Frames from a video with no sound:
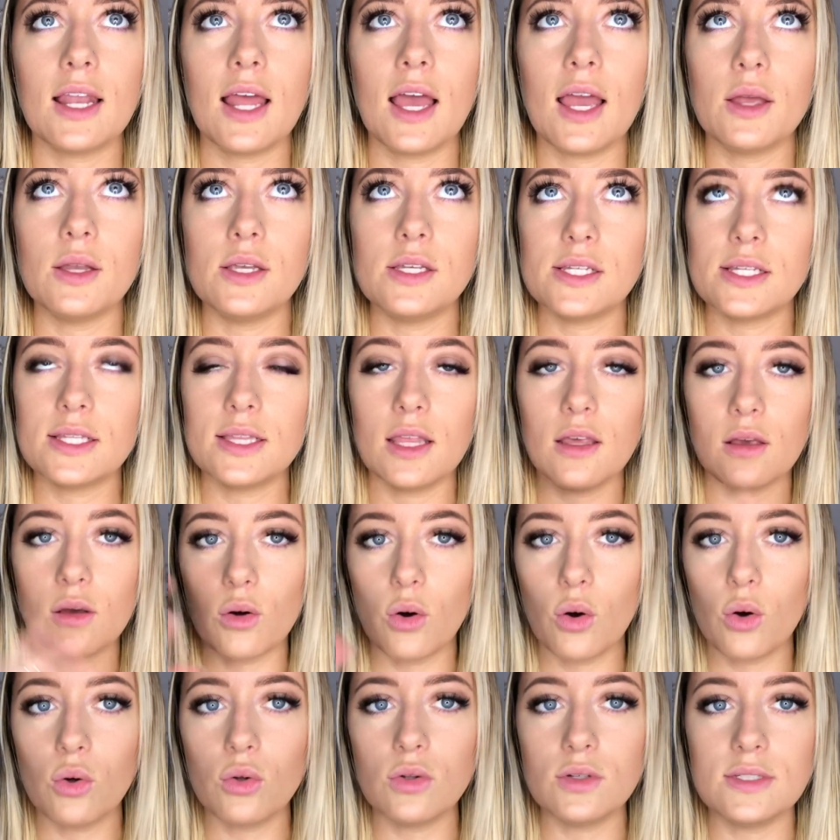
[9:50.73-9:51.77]
I did like a
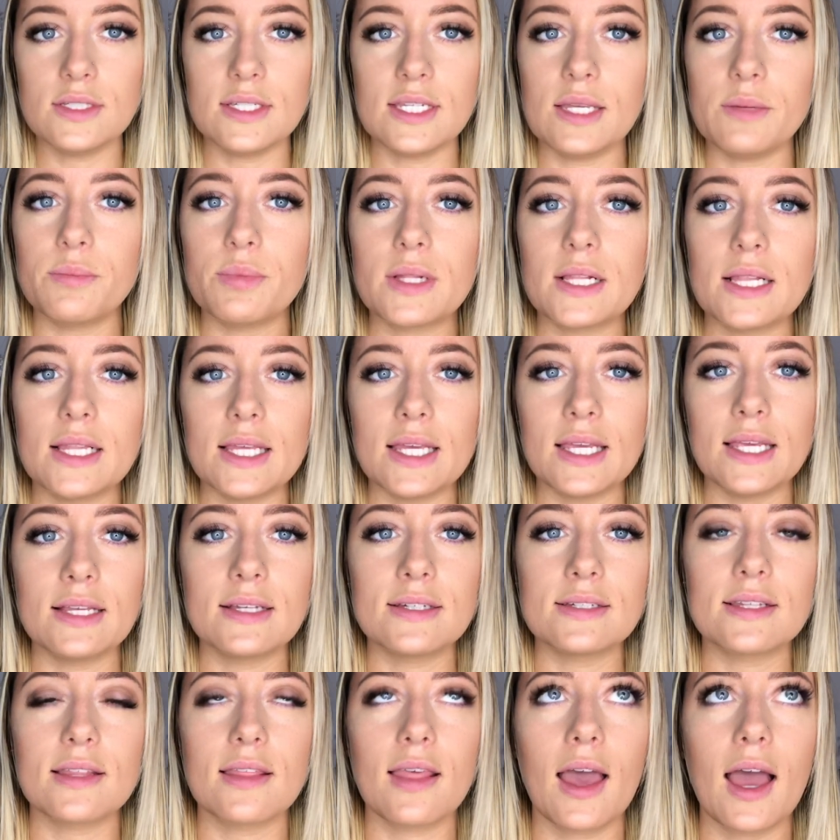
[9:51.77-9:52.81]
whole deep
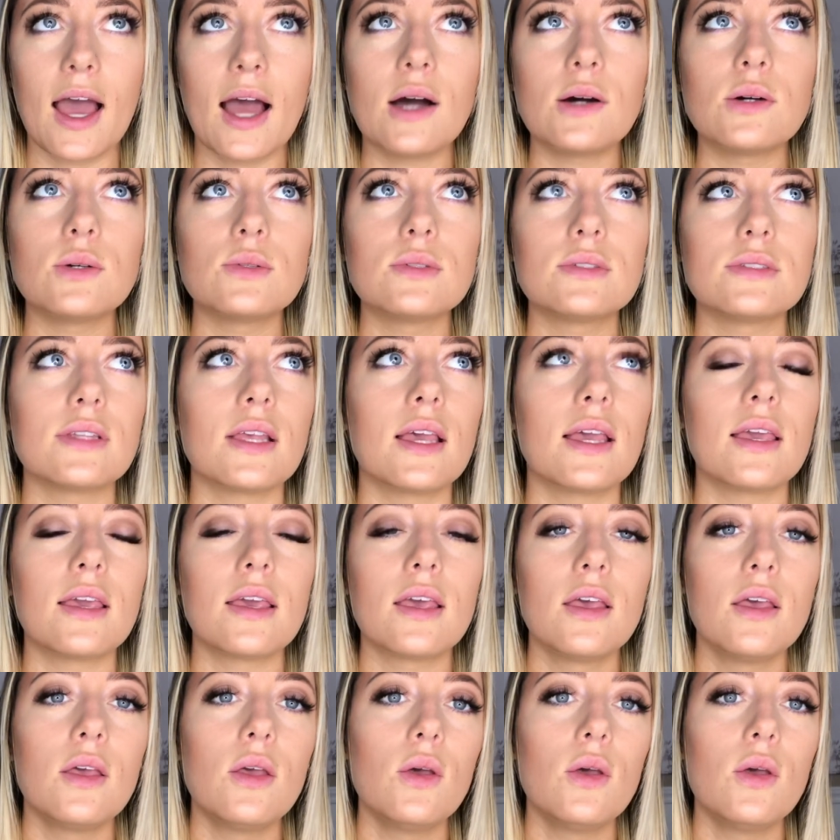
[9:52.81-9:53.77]
clean to the house, like